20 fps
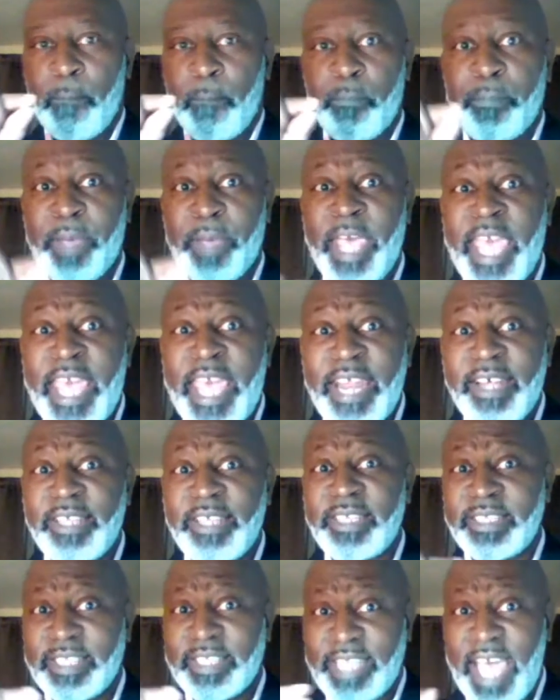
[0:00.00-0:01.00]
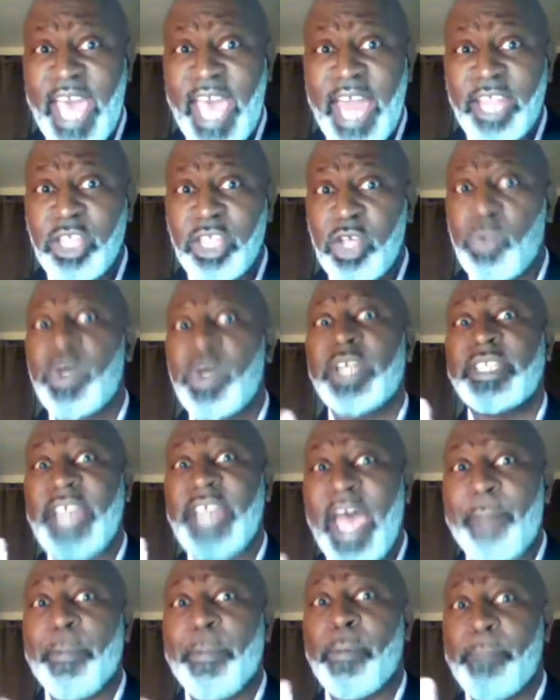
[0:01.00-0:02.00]
Peter's telling you what
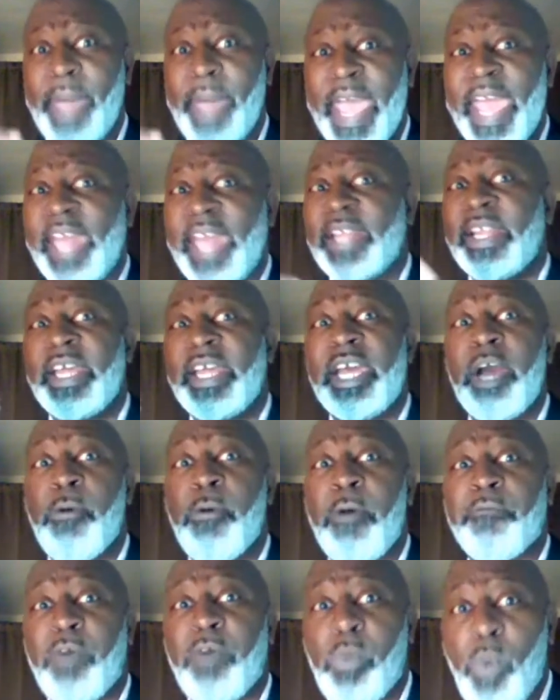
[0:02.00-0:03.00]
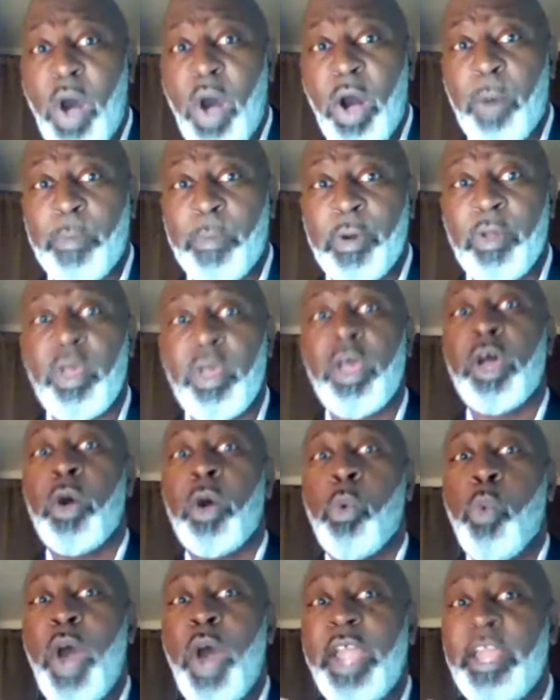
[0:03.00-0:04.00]
type of man live with a woman.
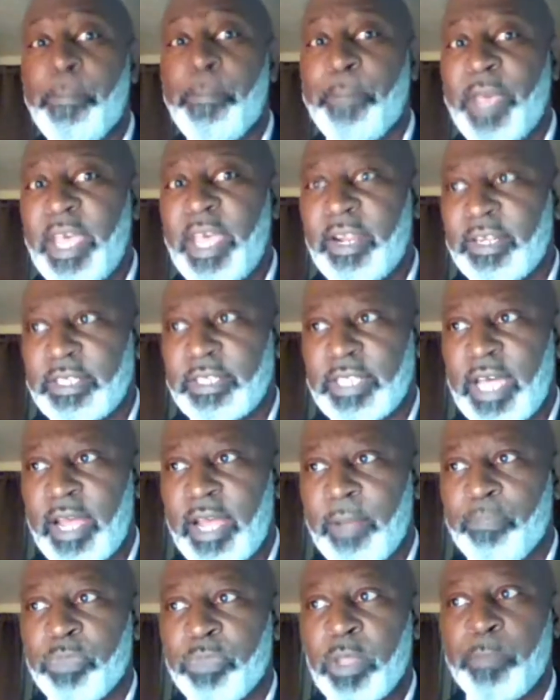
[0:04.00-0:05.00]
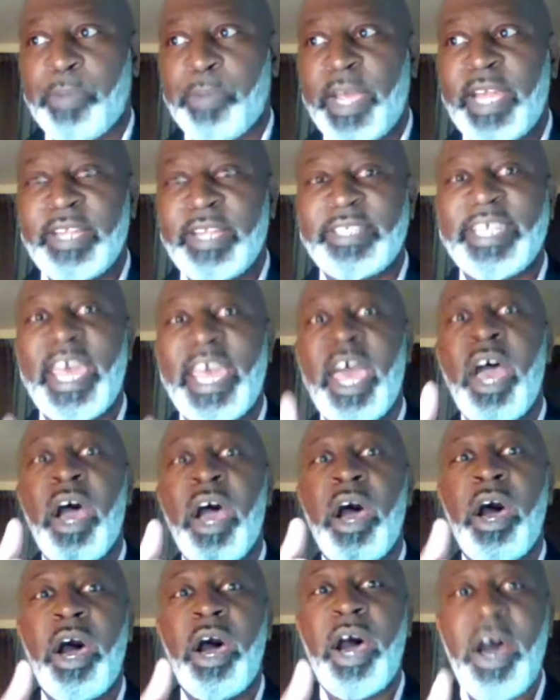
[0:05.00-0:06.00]
What did Peter say? Peter said,
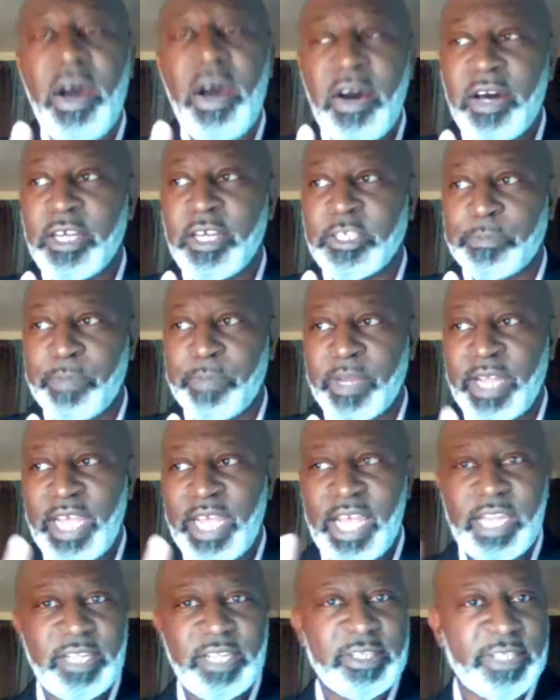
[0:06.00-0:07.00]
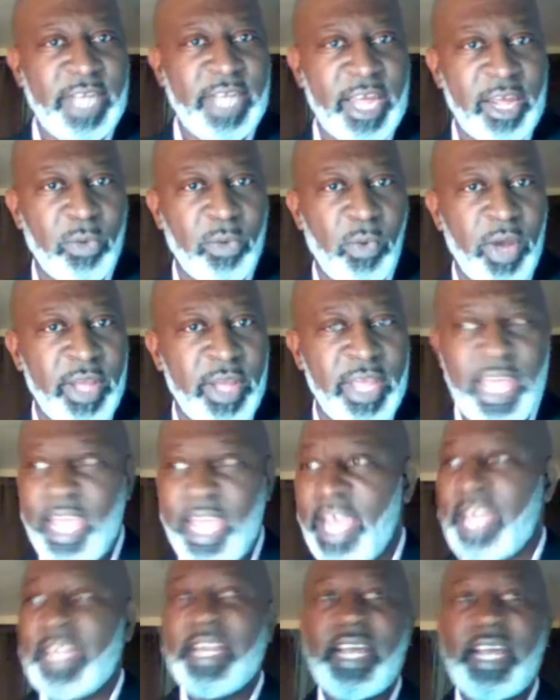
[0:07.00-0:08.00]
husband in the same way.
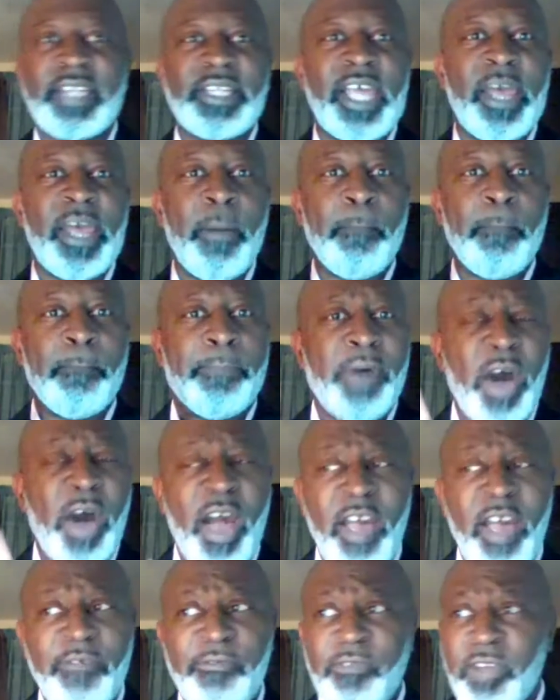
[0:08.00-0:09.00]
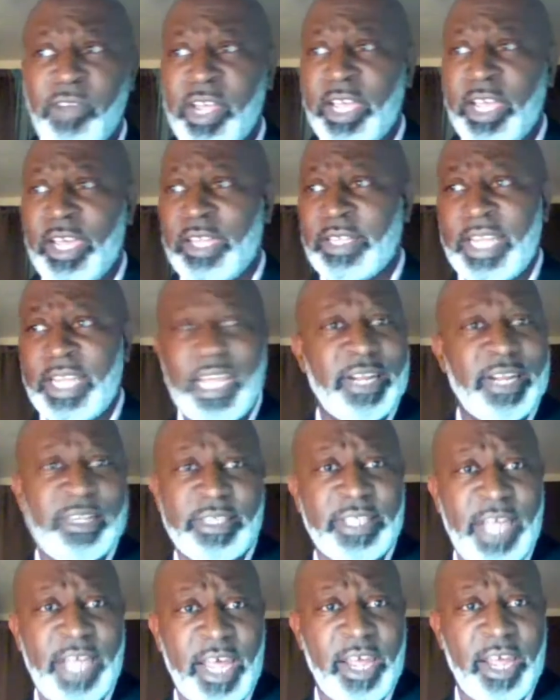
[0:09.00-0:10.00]
It did not say boyfriend in the
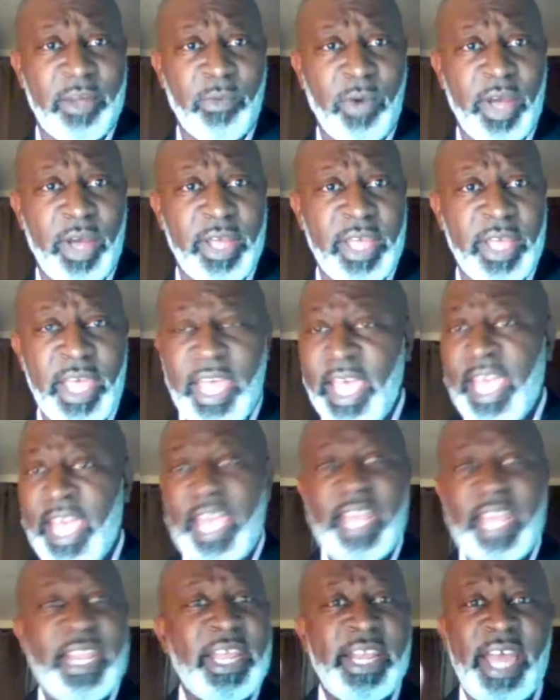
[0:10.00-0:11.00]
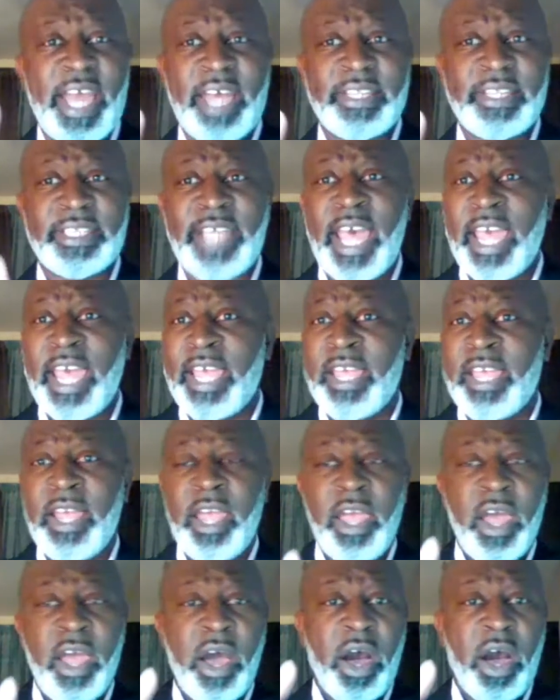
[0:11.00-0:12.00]
same way. It did not say
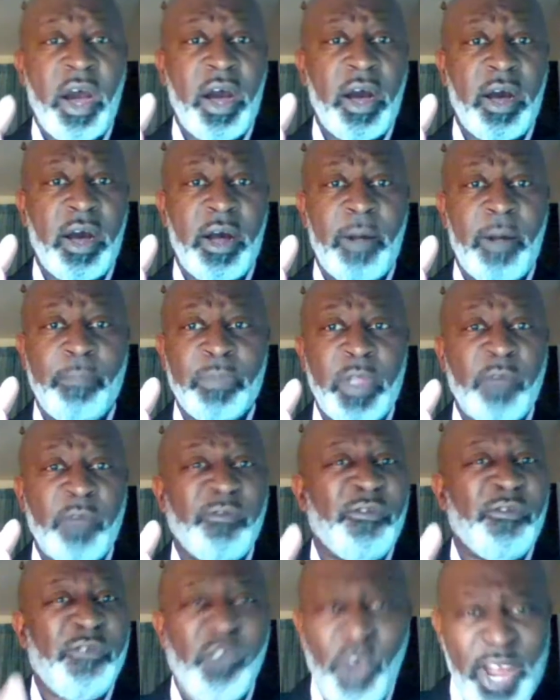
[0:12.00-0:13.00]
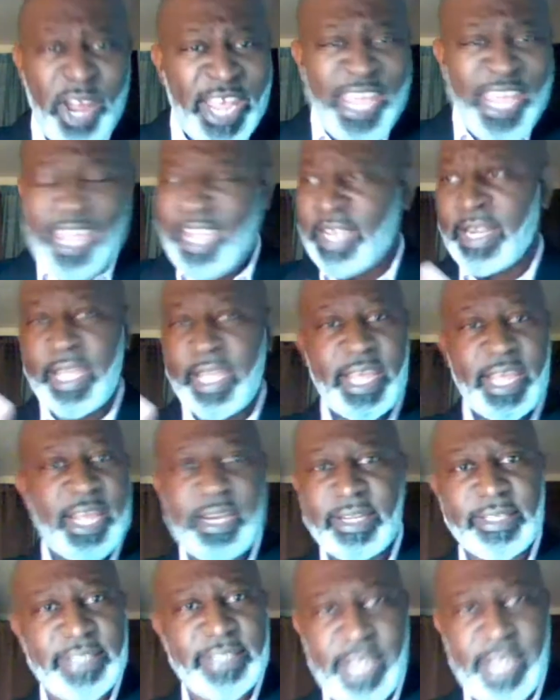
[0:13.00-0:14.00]
uh, friend in
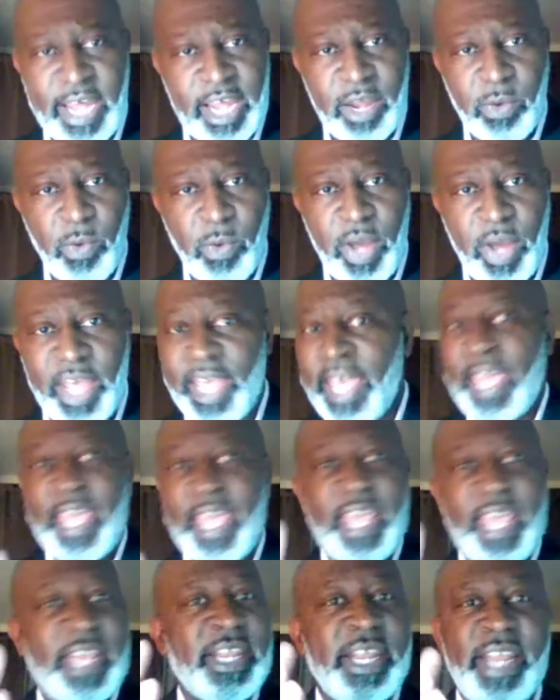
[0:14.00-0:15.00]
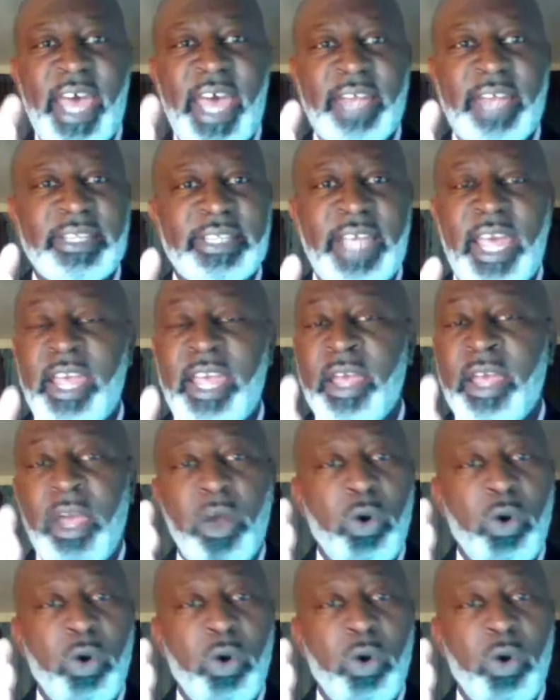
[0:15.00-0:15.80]
the same way. It did not say